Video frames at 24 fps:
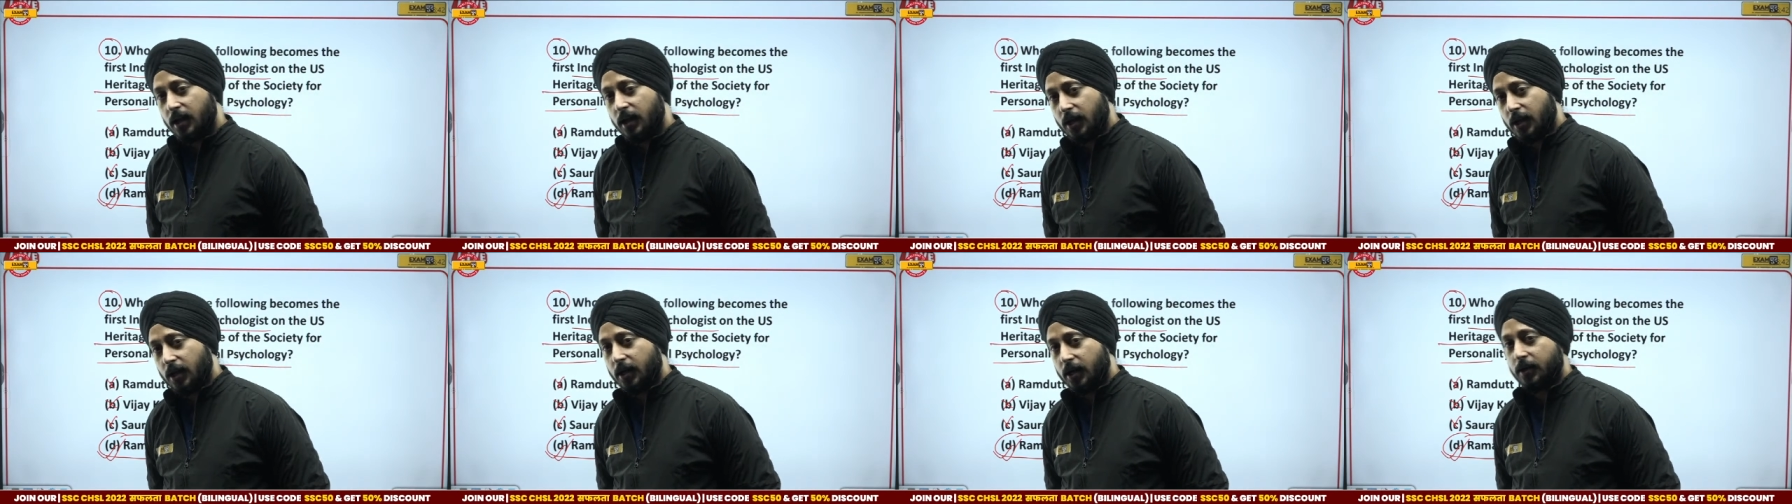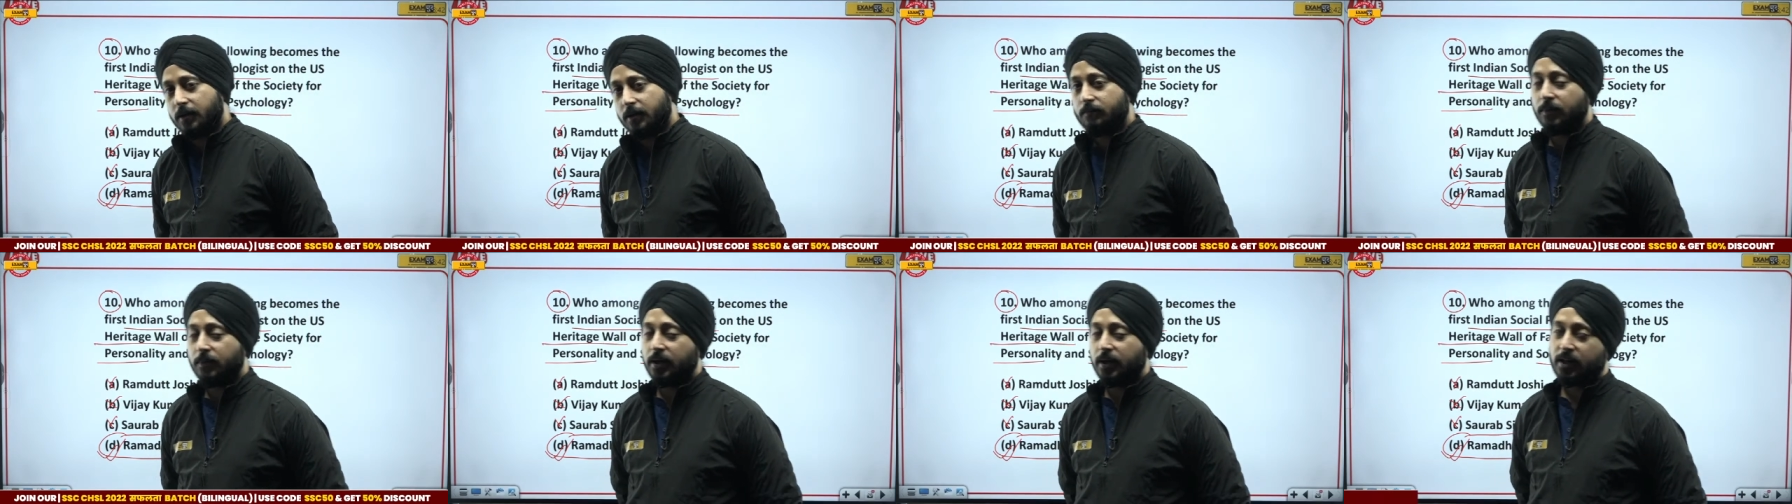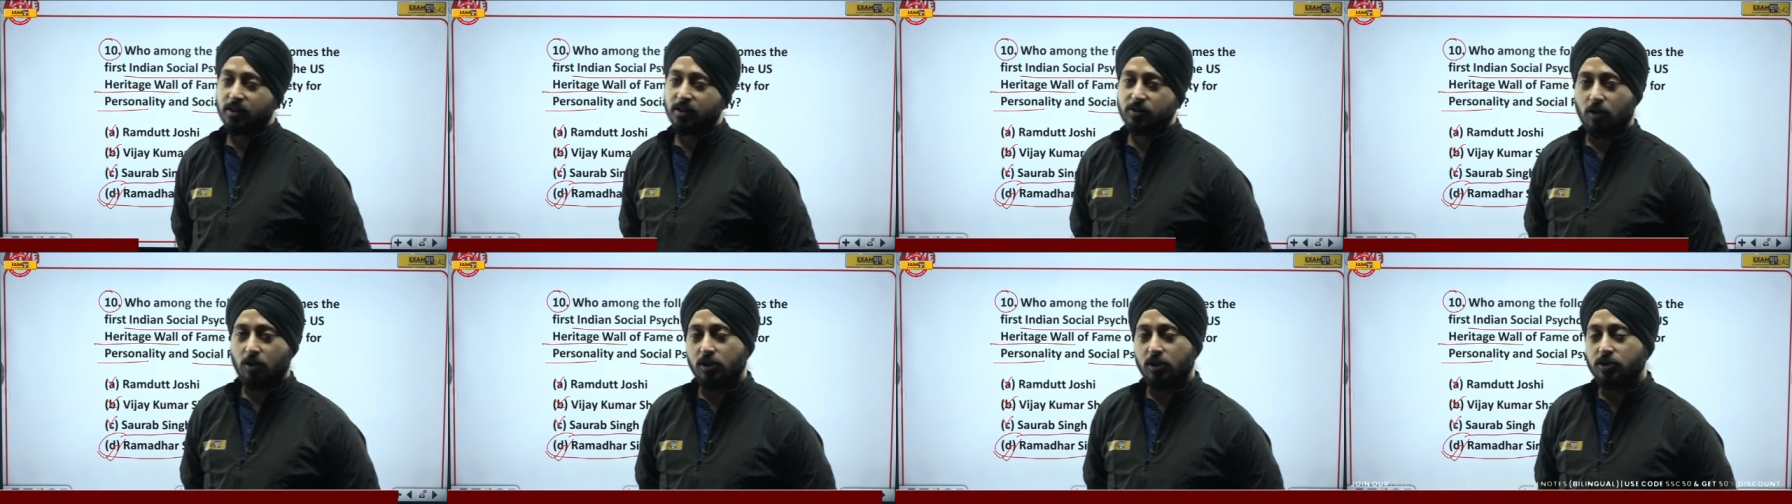uh, it
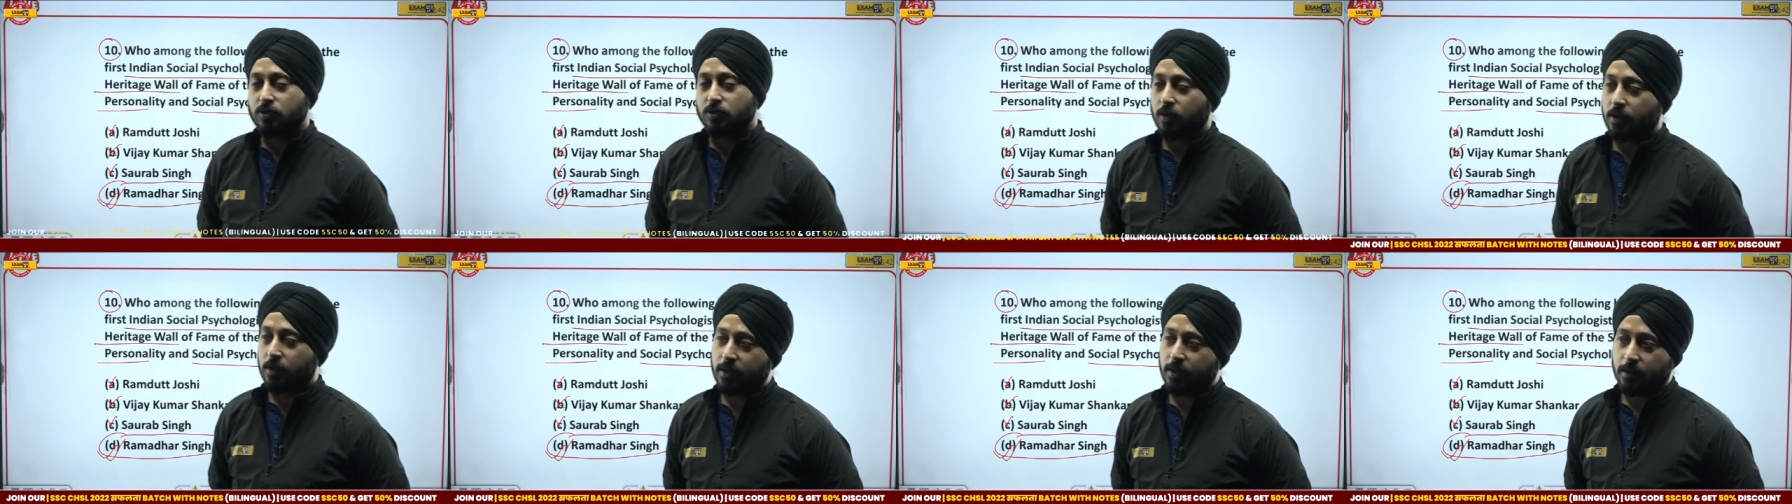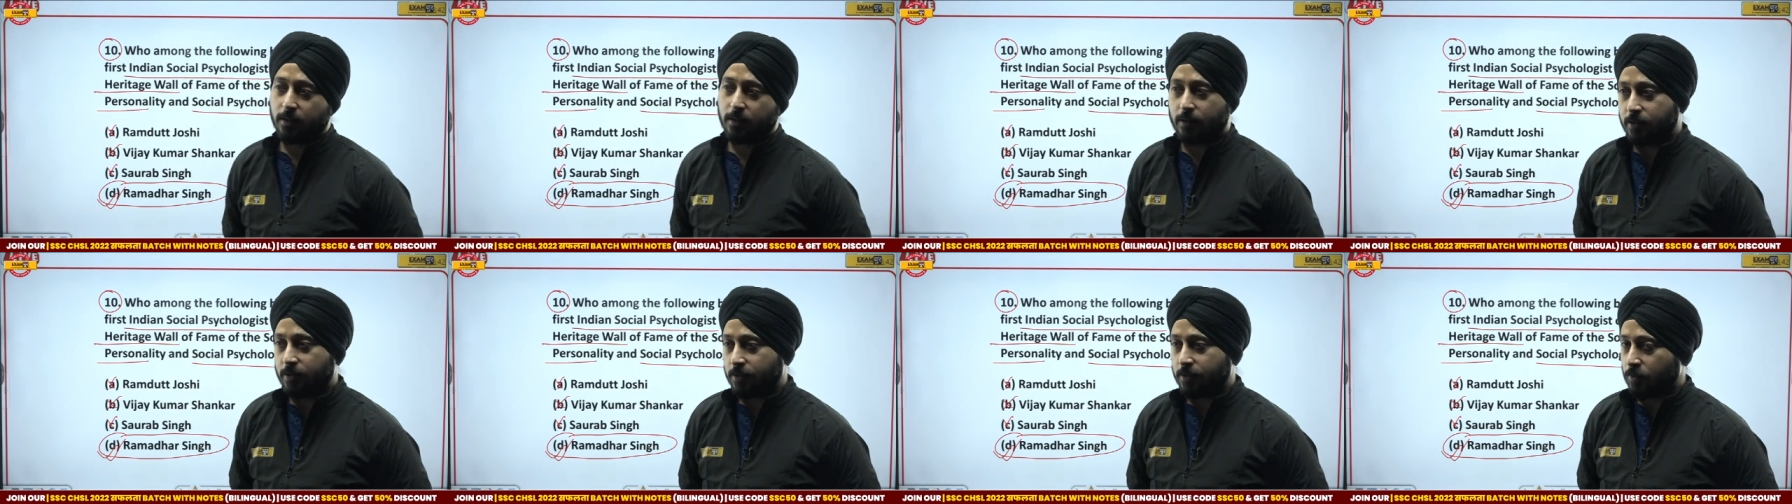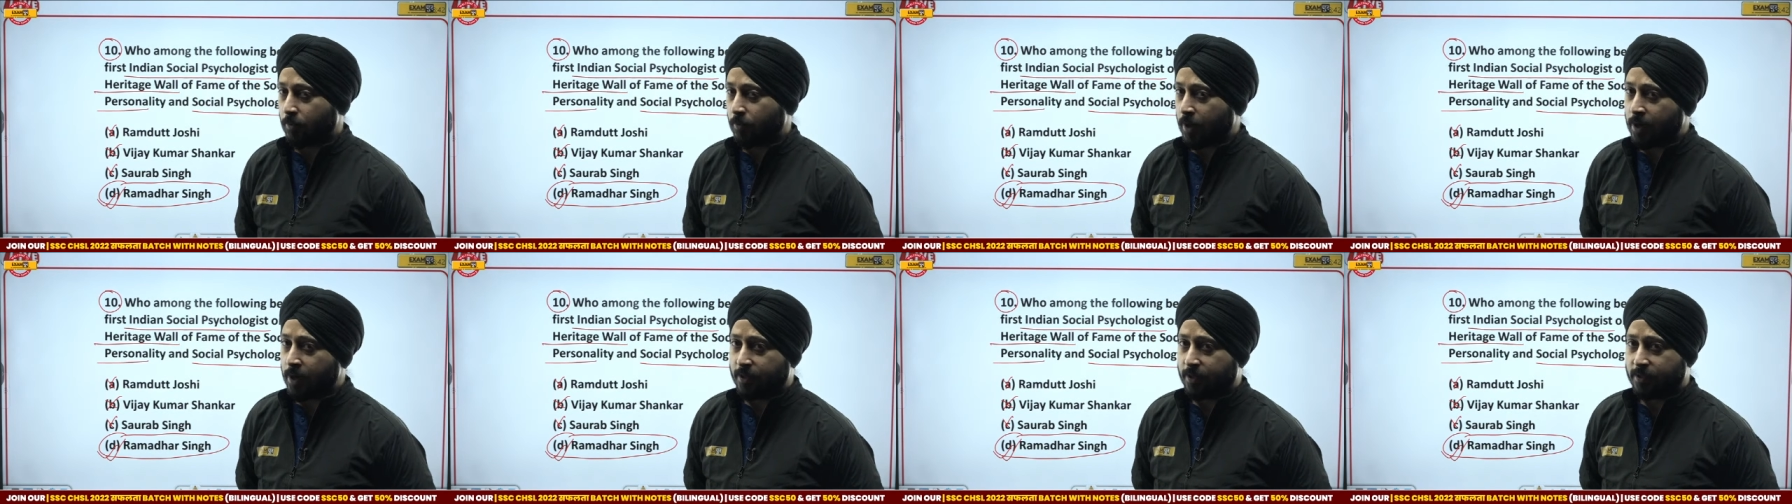is also a uh,
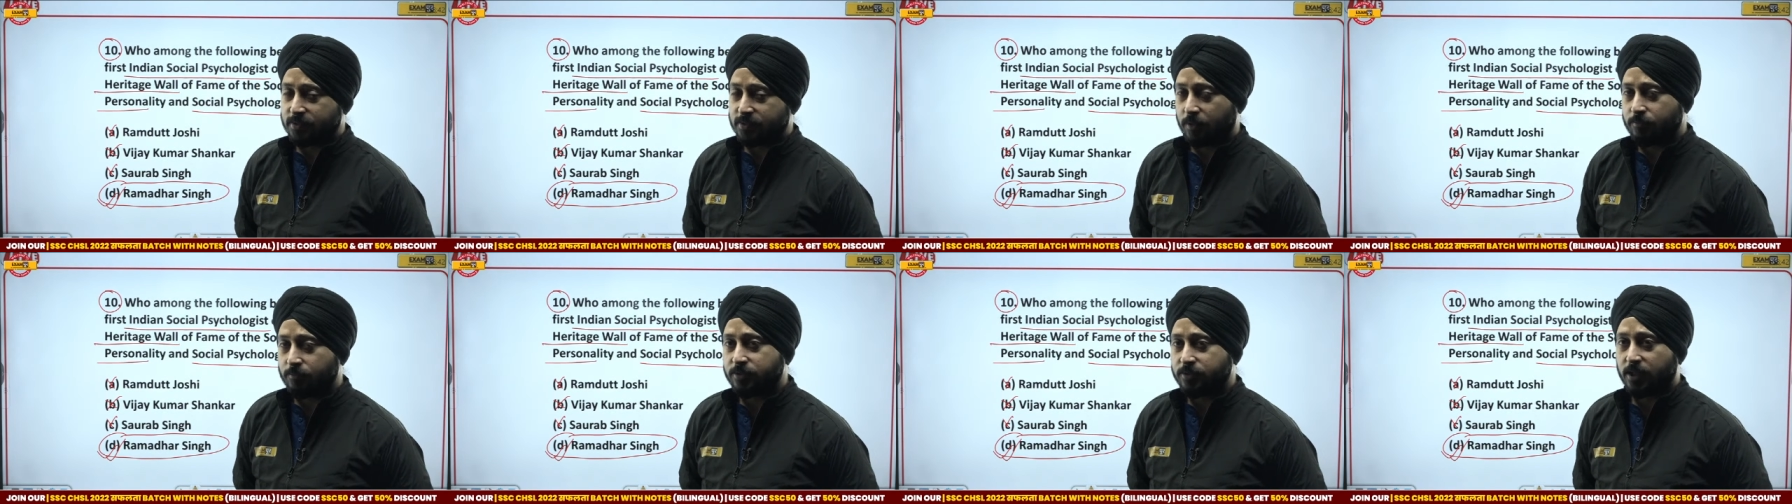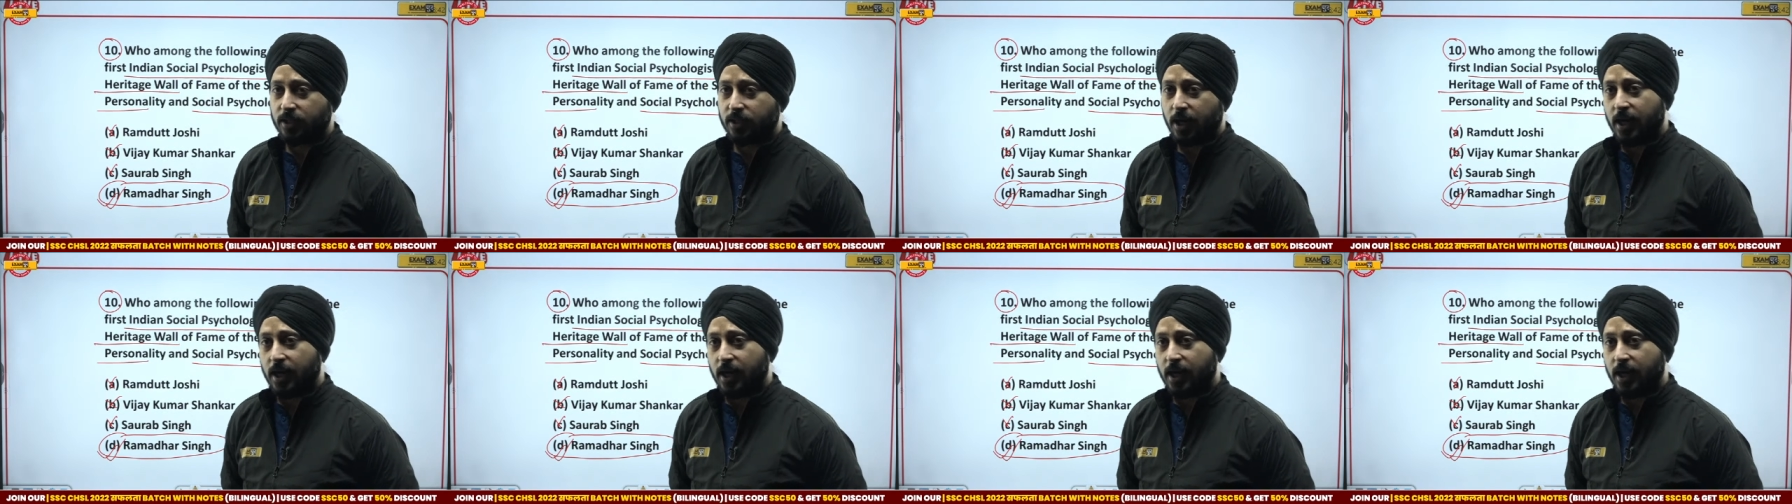humanities subject